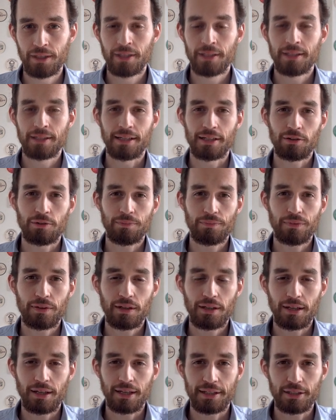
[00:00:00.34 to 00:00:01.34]
Now,
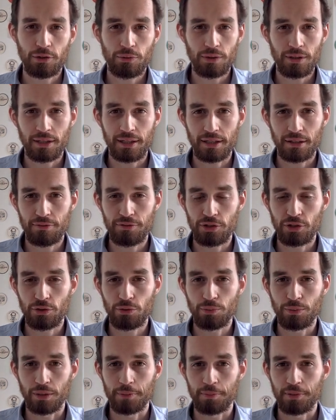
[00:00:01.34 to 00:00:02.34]
I know a lot of you
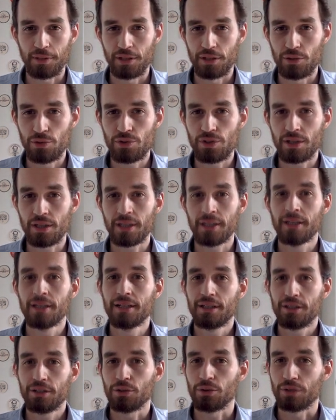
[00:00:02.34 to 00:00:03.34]
might be using
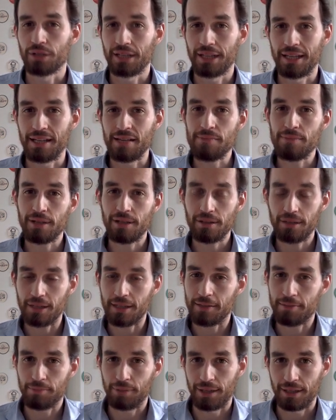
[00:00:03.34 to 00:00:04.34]
your email
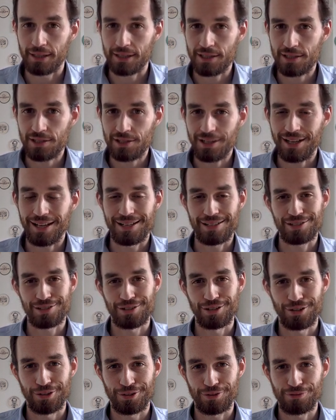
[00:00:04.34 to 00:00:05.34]
inbox as
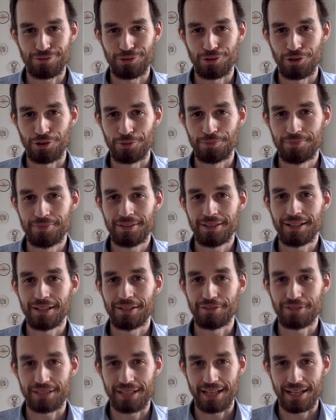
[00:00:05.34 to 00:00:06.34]
another form
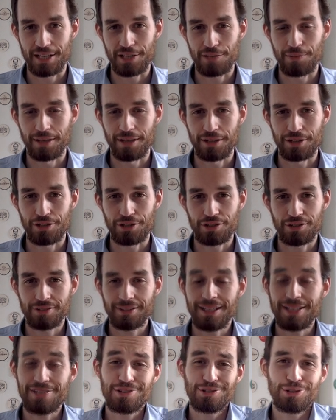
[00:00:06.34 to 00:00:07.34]
of a task manager,
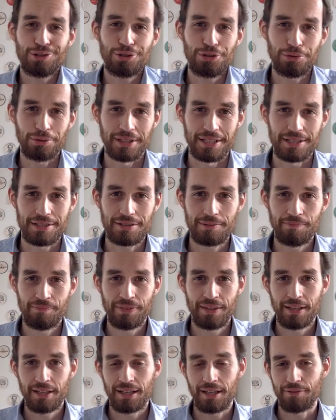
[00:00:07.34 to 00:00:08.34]
as a to do list.
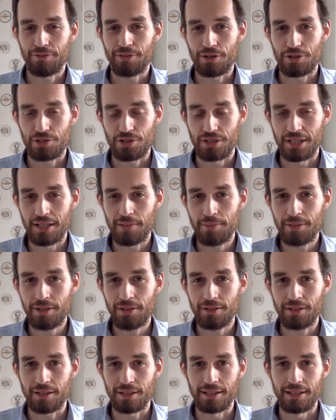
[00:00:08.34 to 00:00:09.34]
If there's an
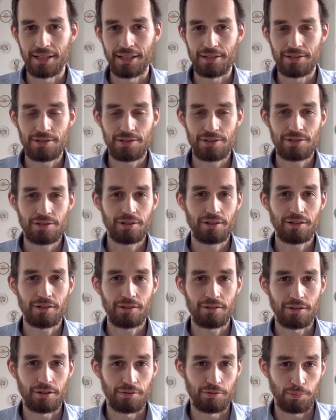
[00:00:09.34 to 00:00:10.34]
email that needs
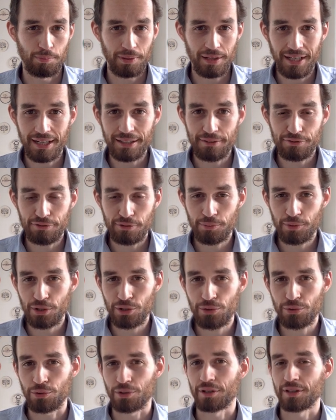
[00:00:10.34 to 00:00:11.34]
a reply from
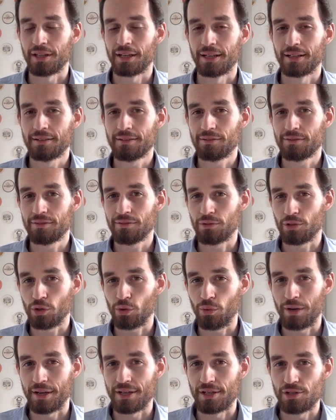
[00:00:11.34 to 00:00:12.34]
you or that
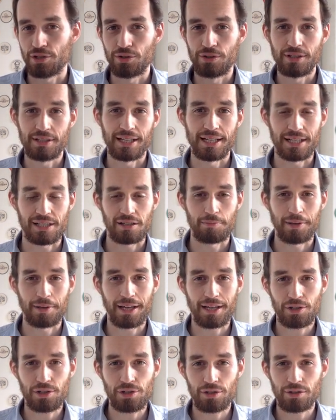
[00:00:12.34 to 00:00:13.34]
requires you to take some
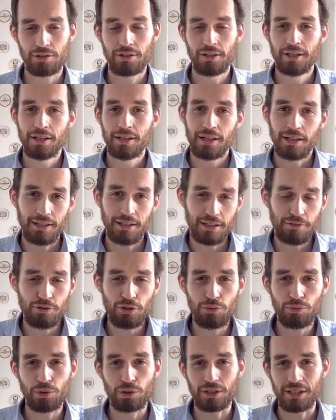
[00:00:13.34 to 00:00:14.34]
action, a lot of
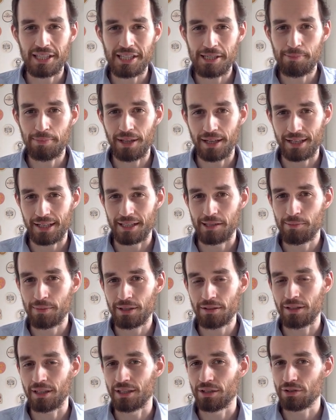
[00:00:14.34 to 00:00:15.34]
you will keep that
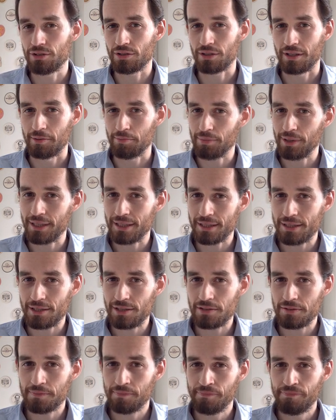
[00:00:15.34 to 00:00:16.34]
email in your inbox